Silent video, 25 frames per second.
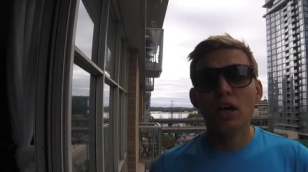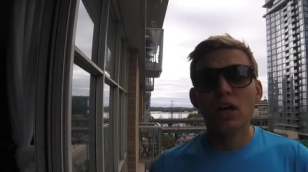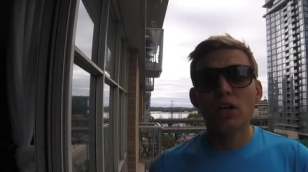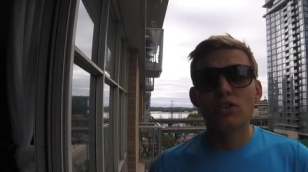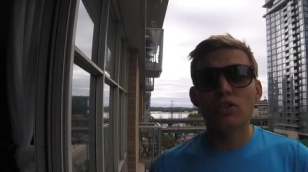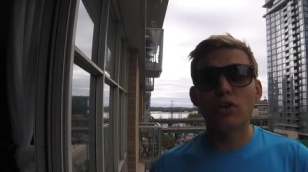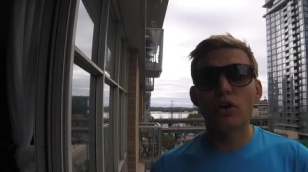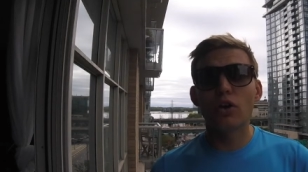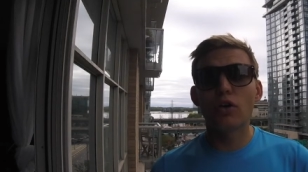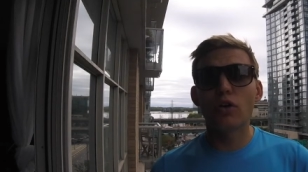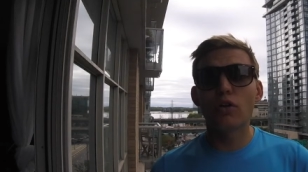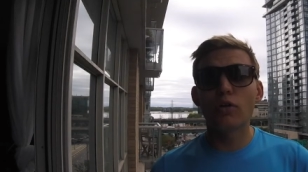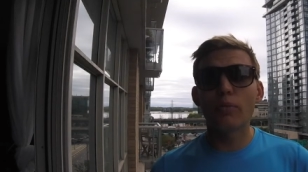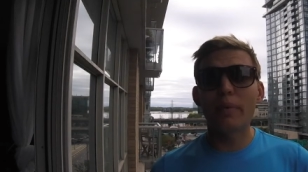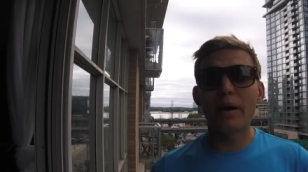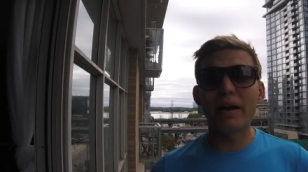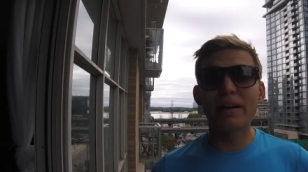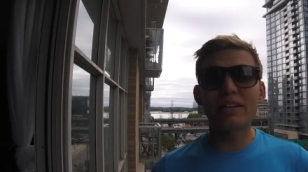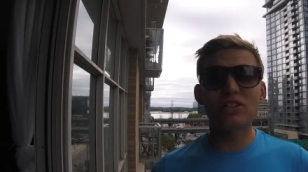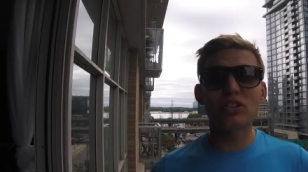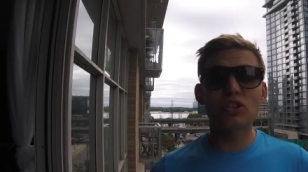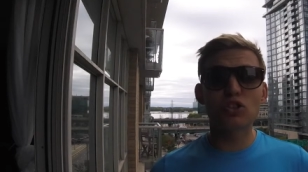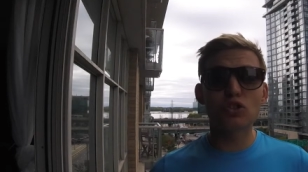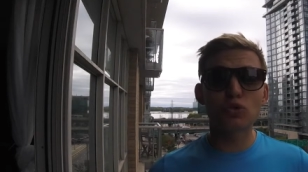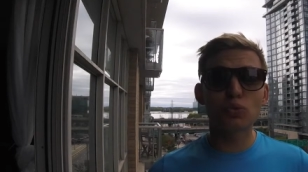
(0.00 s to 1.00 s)
So my
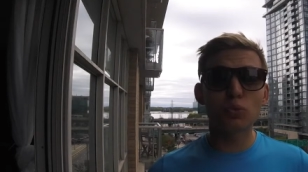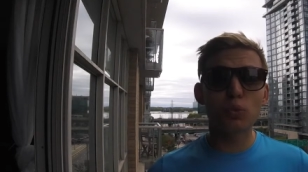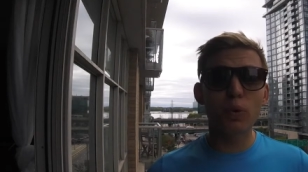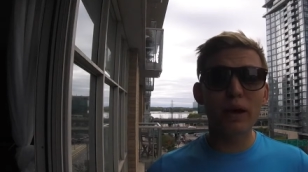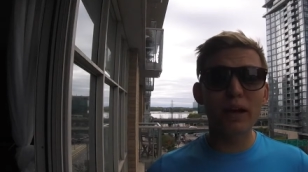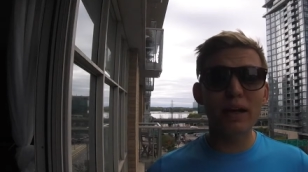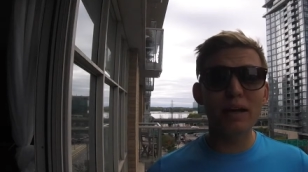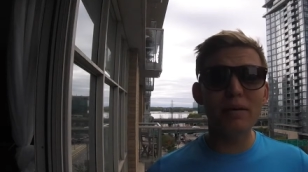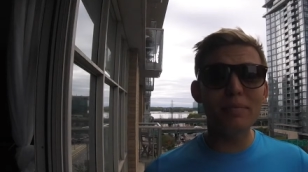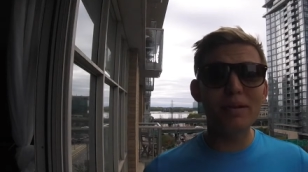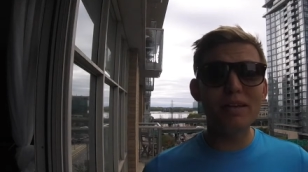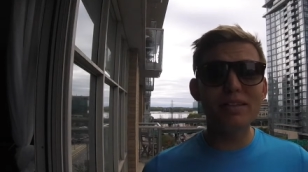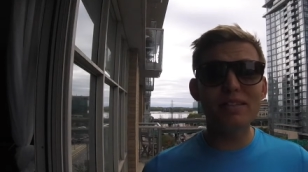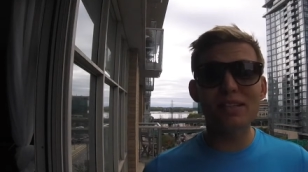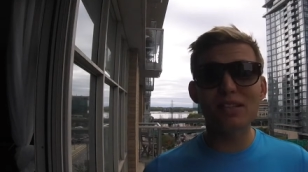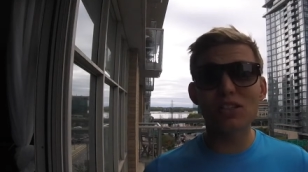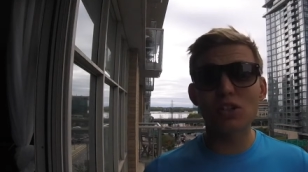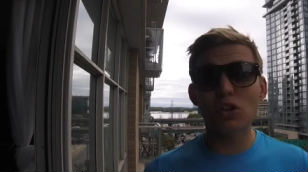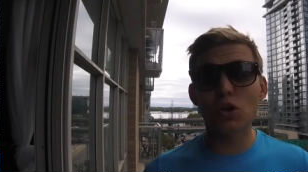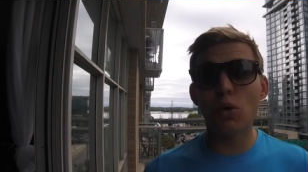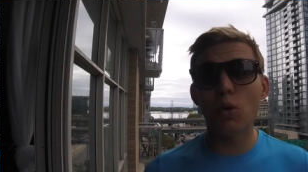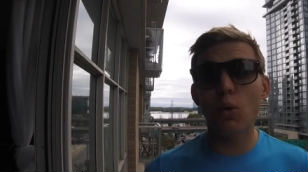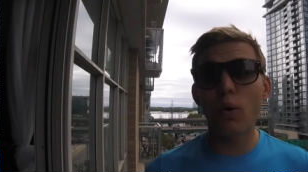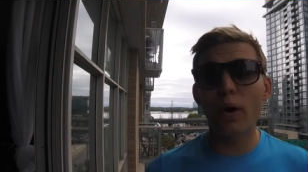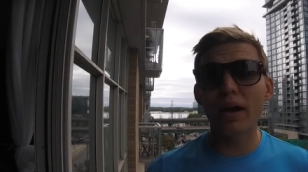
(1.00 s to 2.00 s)
swim isn't
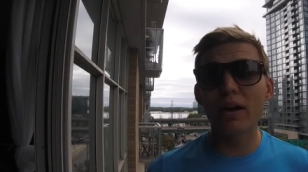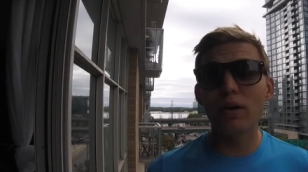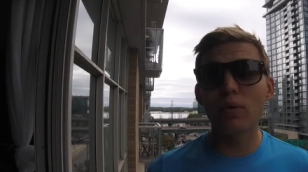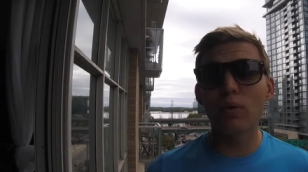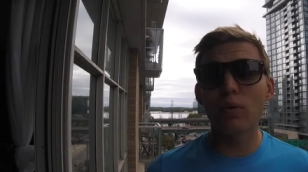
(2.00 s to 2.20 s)
quite